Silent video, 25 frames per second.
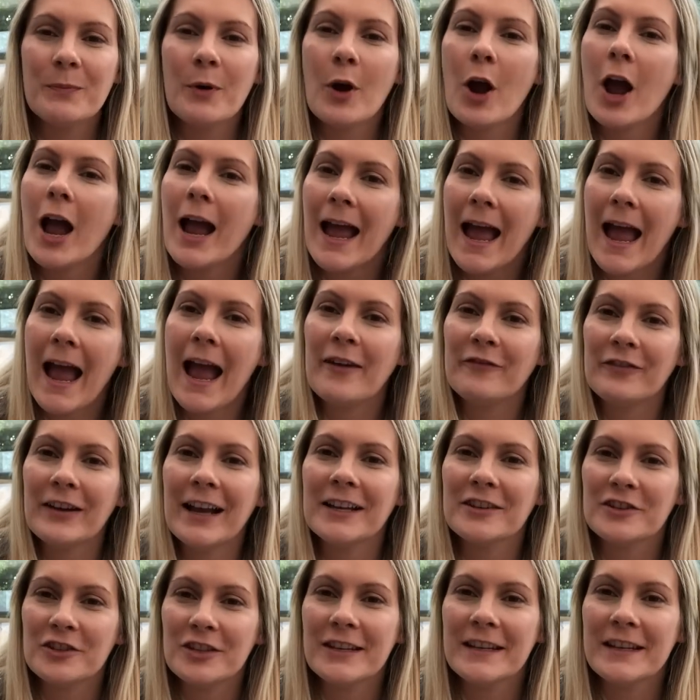but I have
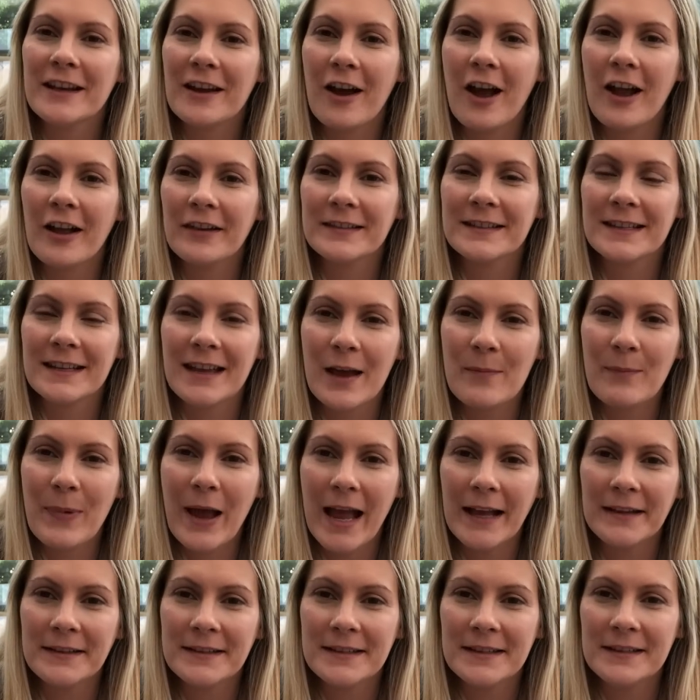actually got a
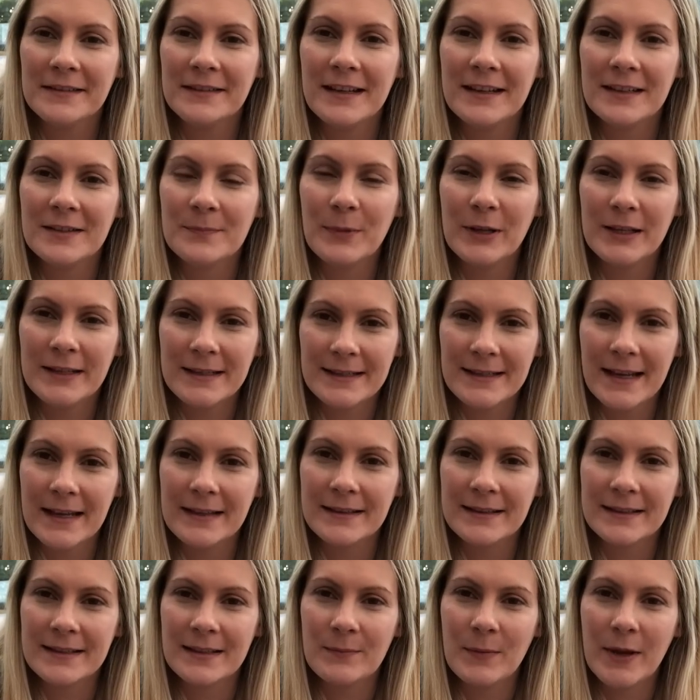pattern that's been
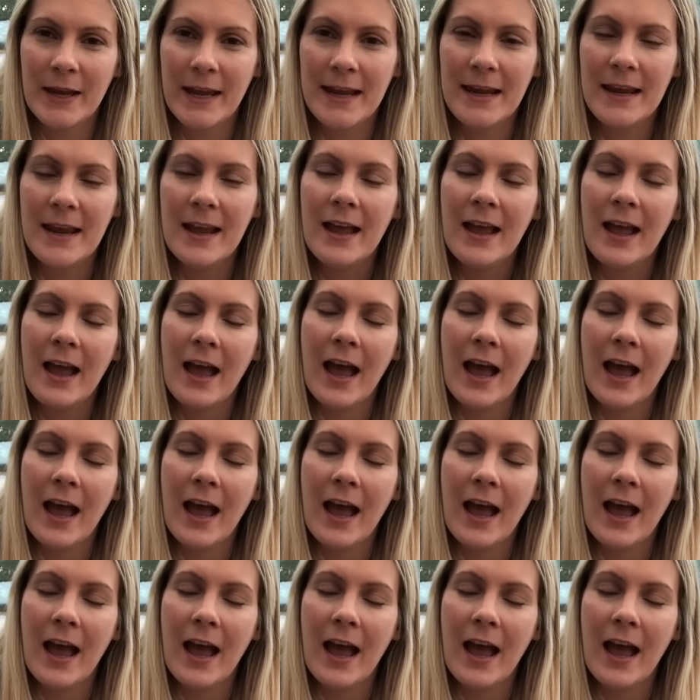sent to me